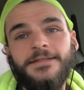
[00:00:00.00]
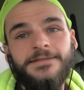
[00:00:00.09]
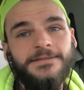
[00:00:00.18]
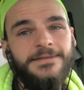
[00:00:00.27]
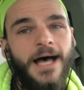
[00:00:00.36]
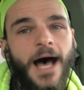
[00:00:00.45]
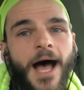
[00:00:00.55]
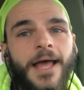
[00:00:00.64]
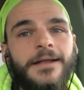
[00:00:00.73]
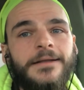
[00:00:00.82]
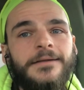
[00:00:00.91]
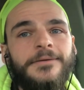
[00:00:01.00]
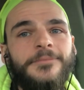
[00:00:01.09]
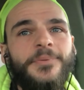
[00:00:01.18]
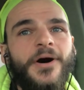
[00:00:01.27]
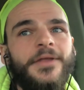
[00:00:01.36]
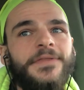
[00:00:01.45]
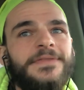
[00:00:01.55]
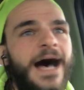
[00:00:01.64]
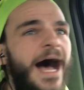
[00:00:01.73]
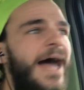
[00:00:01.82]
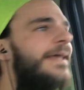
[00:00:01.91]
it's not, but
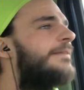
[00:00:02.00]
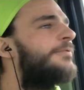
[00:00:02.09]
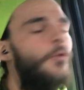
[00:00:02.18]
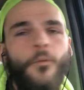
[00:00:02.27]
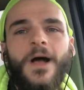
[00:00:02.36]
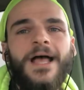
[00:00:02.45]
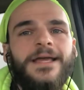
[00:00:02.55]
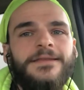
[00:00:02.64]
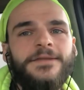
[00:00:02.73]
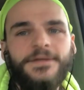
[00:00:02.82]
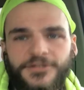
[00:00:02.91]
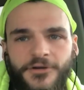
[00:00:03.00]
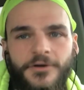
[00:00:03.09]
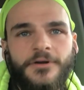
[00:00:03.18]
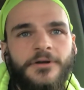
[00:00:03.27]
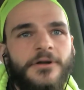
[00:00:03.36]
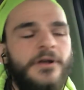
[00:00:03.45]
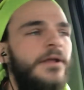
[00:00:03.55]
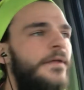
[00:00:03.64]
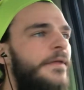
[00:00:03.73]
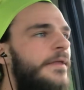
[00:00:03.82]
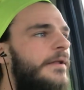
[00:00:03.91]
not in the way that you're
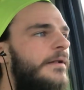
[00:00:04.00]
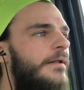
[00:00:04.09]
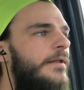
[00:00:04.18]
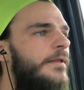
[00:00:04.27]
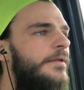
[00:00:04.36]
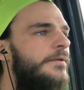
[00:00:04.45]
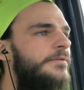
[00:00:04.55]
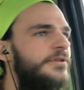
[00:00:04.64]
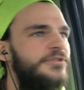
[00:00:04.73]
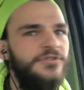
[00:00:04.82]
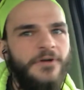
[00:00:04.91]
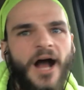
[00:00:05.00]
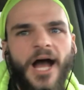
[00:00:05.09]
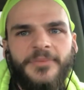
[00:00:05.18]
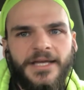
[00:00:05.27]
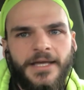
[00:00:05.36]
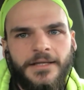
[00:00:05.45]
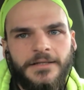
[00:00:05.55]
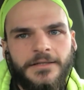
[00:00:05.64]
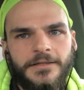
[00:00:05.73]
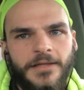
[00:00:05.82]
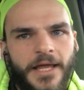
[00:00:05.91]
describing it.
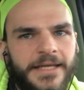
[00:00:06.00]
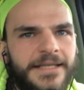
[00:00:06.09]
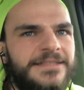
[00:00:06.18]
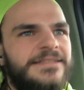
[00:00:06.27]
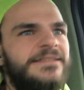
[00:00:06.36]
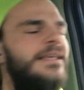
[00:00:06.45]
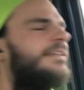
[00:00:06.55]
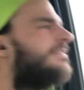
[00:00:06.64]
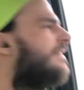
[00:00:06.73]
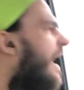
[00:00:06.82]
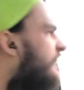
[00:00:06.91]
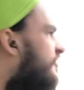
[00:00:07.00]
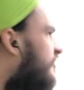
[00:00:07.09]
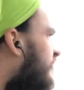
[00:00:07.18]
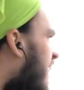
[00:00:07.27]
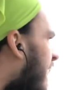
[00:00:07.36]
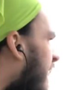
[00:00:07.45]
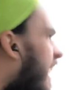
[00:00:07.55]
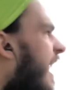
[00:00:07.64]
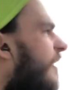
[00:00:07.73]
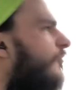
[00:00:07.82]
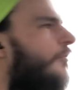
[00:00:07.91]
Like, it's not just
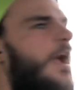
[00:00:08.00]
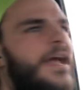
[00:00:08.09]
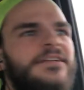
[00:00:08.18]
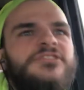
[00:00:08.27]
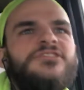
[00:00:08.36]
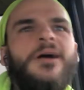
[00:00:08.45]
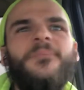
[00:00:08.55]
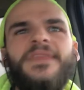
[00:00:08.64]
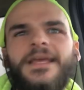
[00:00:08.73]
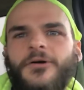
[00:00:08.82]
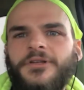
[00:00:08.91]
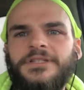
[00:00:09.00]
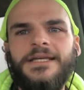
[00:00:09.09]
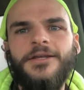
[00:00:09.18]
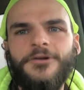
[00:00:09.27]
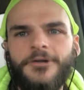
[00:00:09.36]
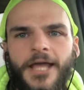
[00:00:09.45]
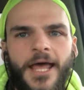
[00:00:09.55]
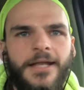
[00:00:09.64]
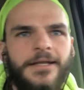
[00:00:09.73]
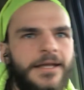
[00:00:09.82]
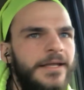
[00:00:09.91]
I read something on the
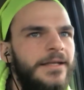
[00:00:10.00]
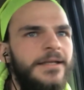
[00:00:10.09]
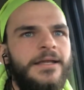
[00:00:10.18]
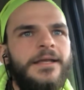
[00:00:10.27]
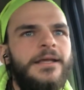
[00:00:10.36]
internet and